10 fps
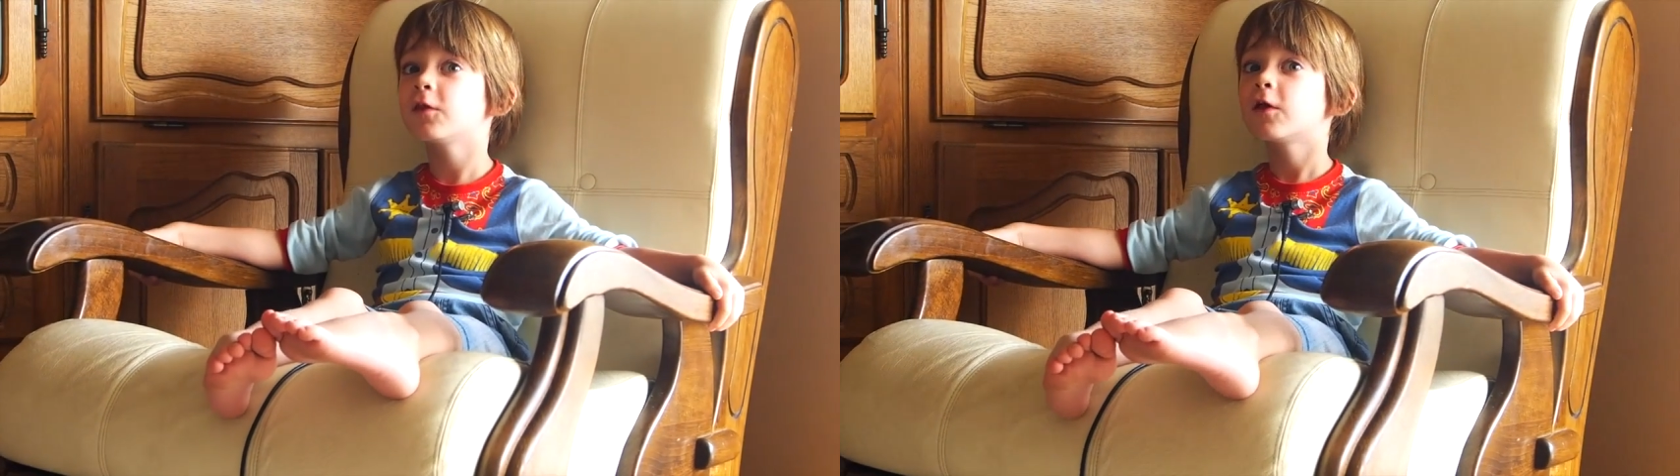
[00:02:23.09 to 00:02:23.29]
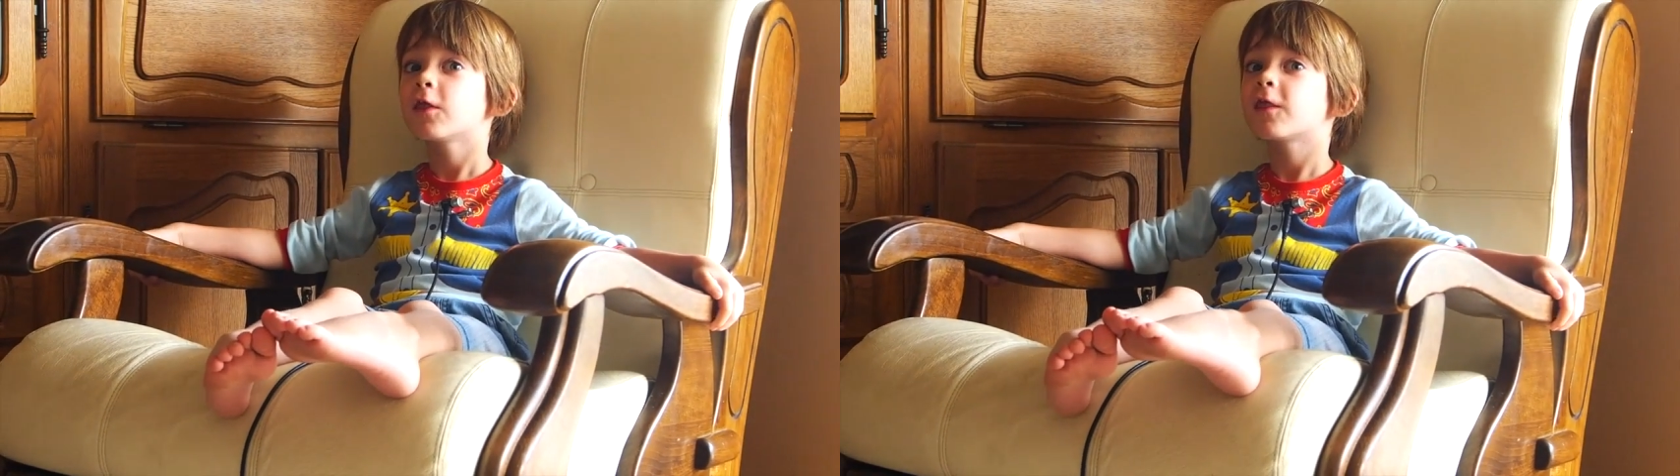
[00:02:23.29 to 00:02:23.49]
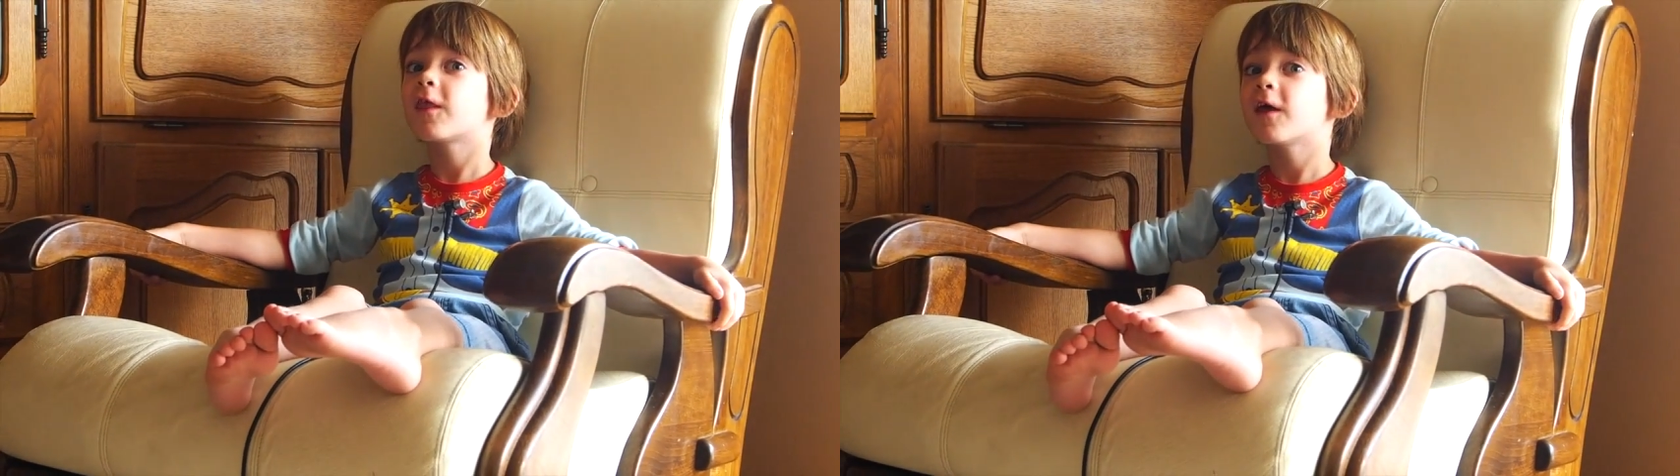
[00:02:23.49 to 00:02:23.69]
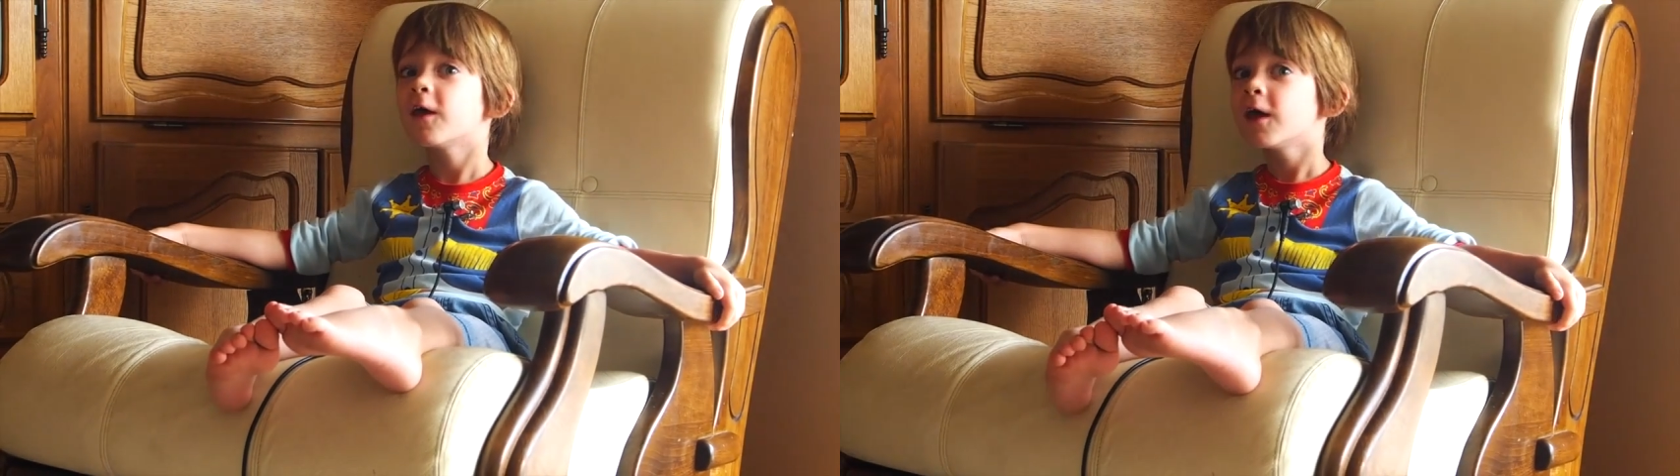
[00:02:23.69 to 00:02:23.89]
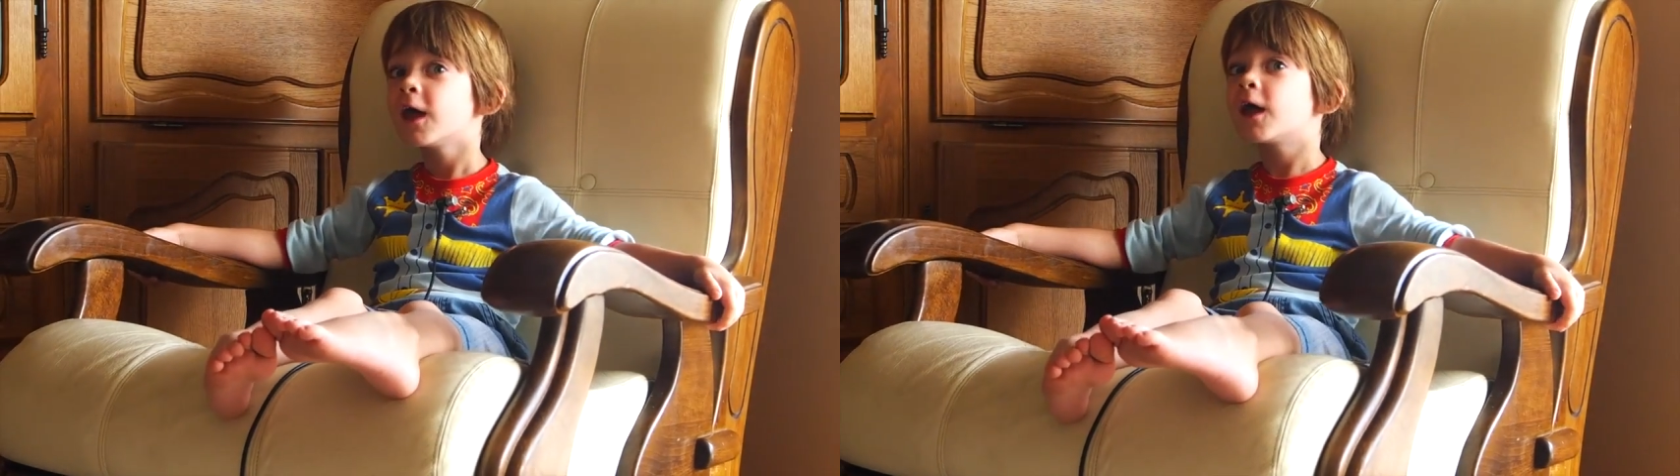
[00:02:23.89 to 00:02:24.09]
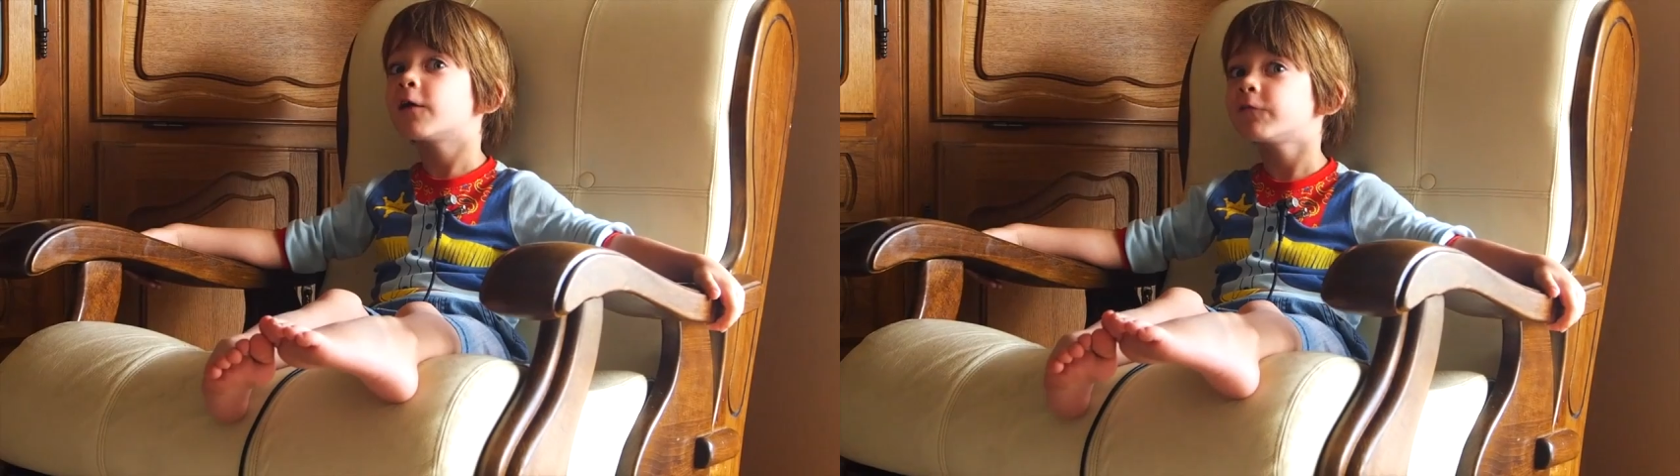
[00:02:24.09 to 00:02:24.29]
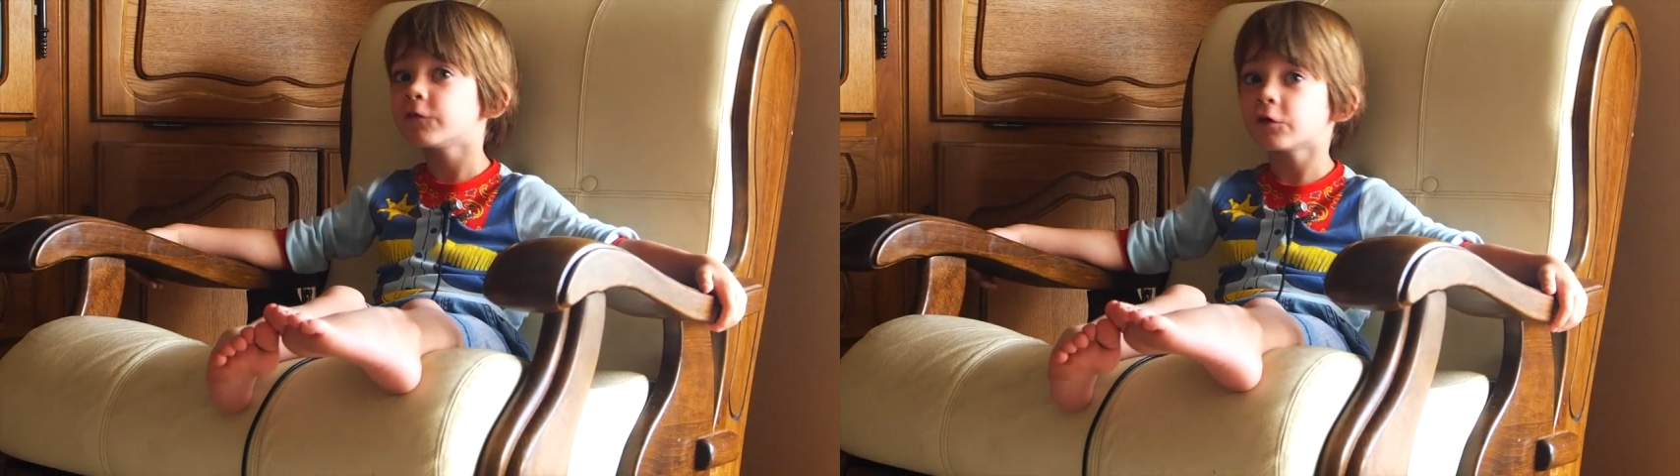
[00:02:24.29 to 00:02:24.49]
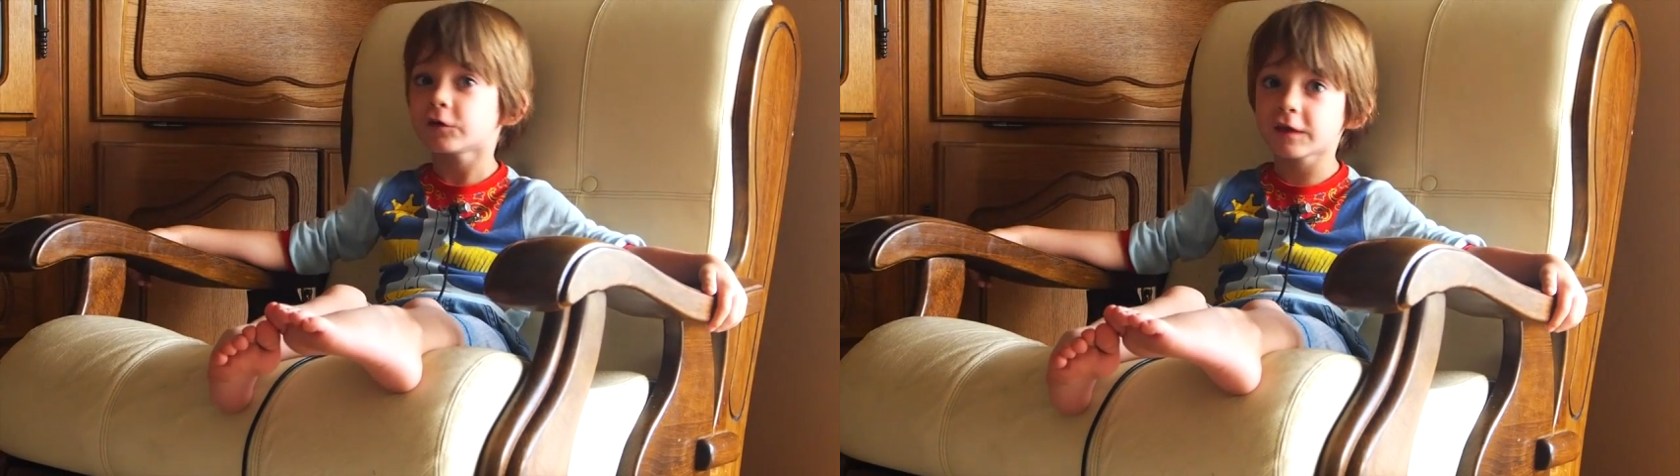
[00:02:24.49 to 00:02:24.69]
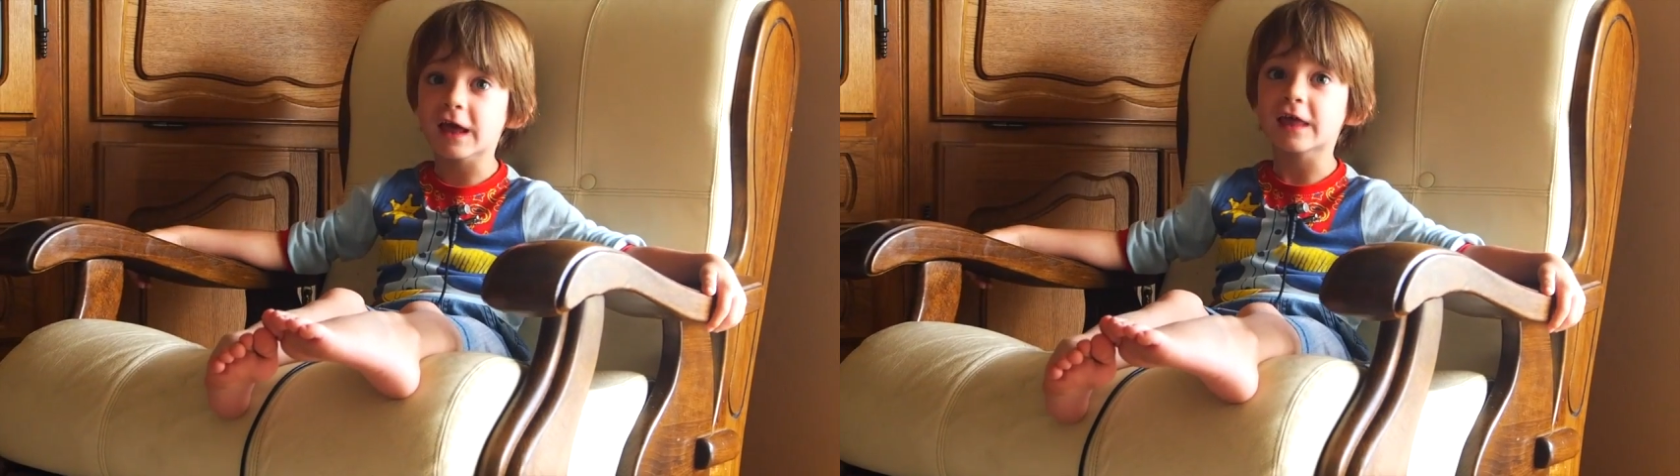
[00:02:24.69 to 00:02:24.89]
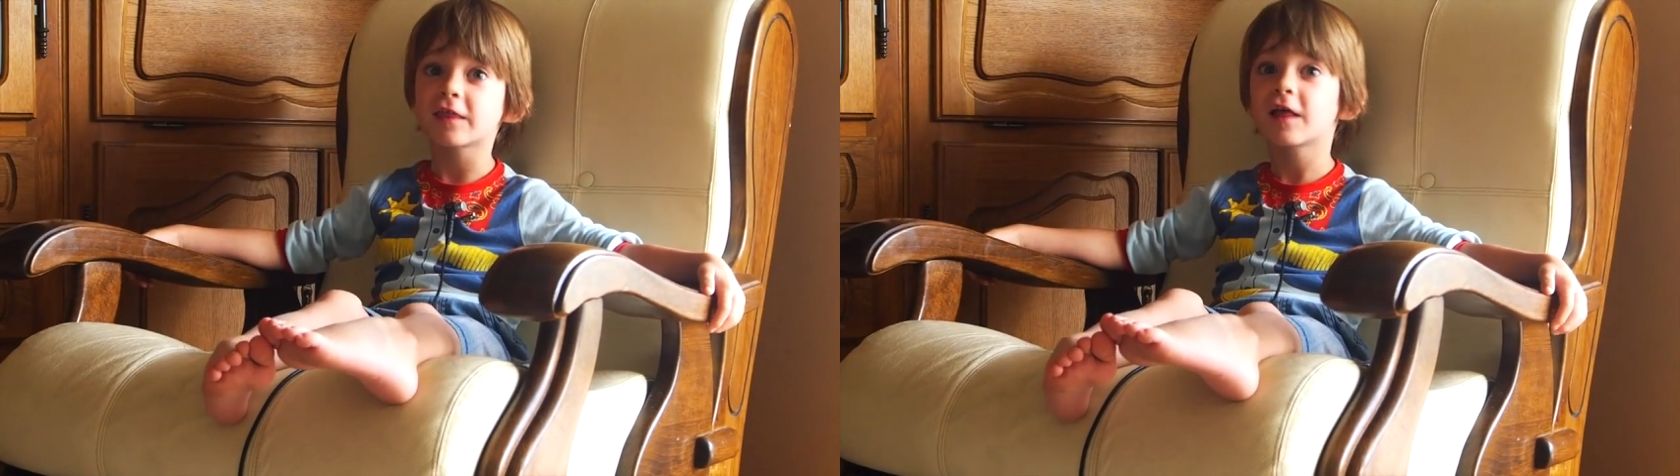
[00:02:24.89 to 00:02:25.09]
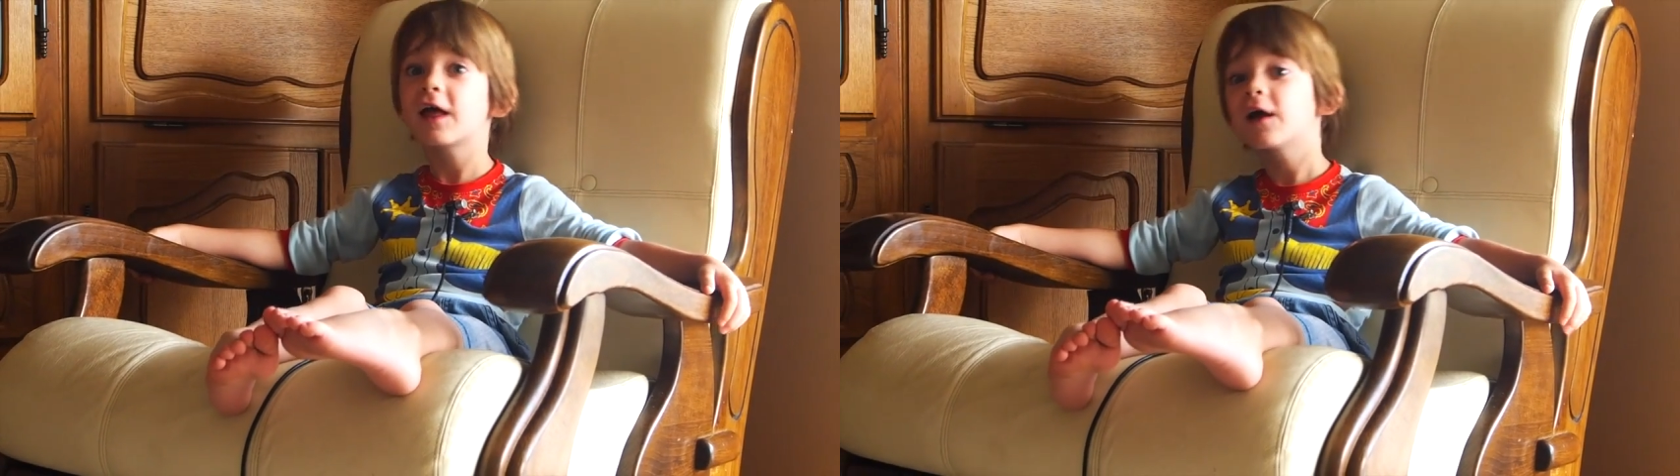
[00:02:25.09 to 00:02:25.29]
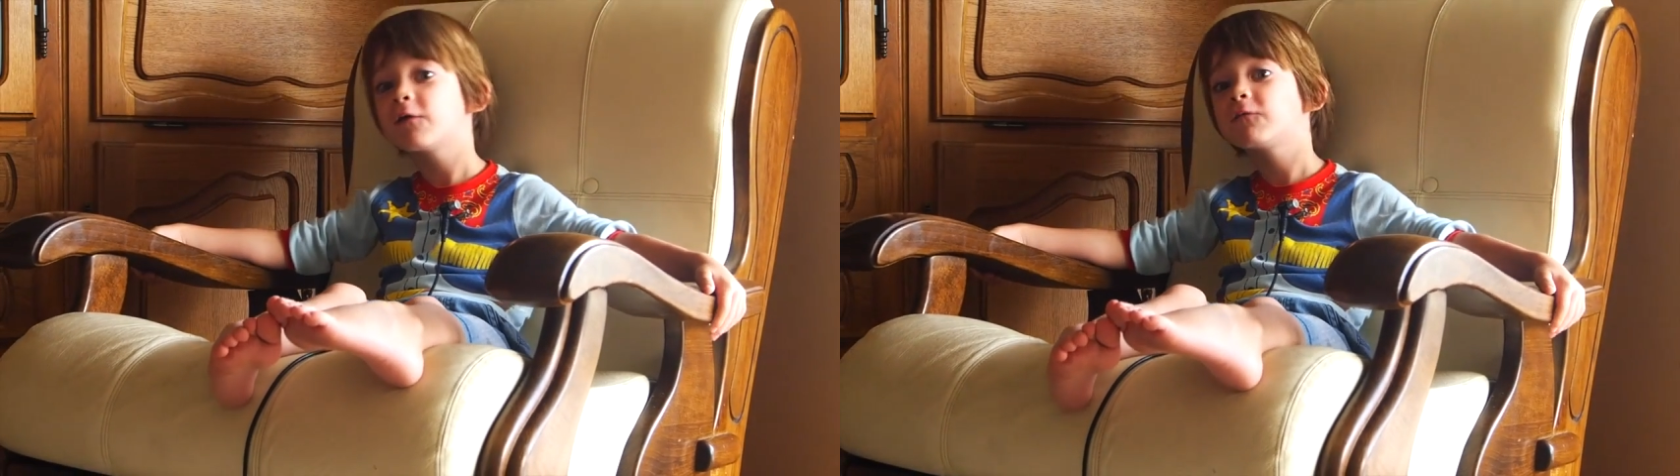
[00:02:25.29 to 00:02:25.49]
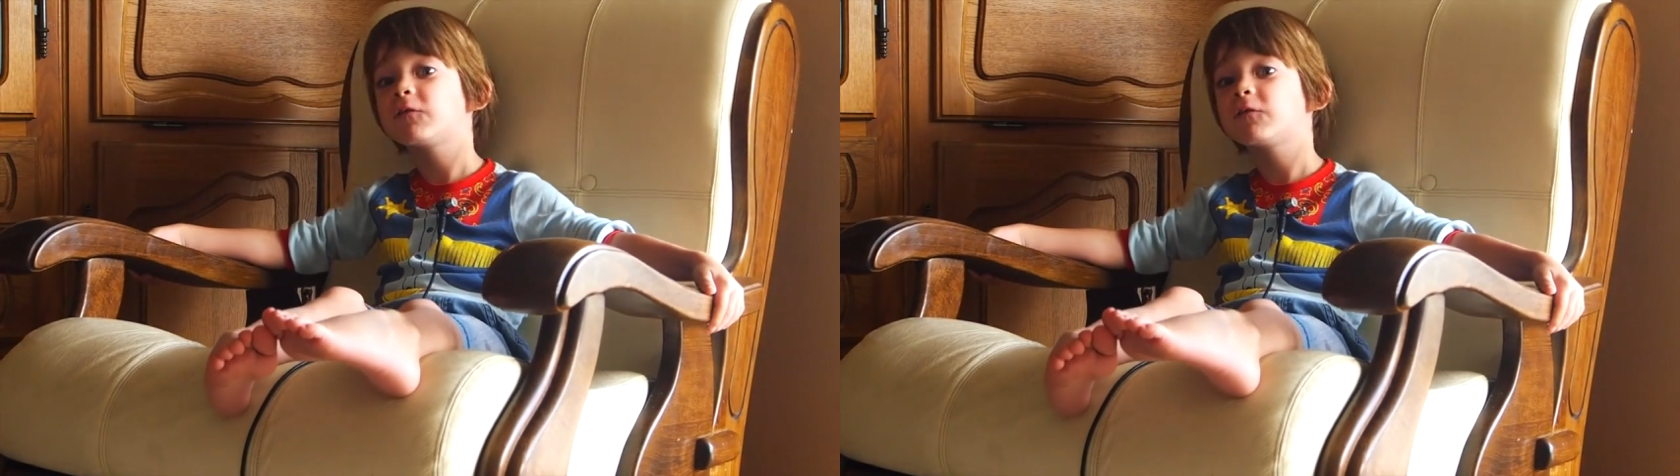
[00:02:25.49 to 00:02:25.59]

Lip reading: the healthier you get, the healthier,